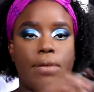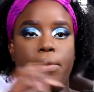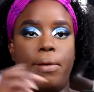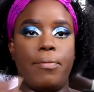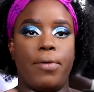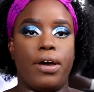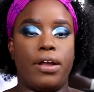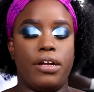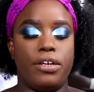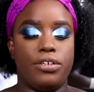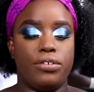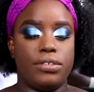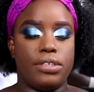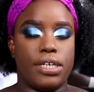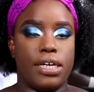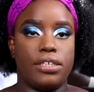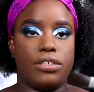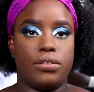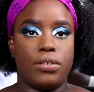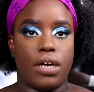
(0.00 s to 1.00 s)
I'm going to use
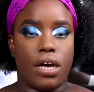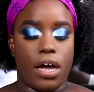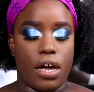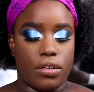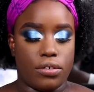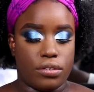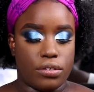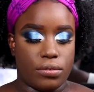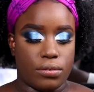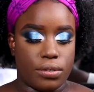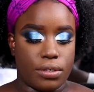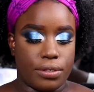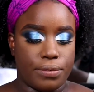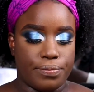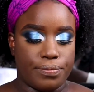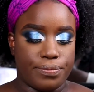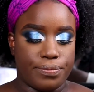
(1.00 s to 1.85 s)
that to contour.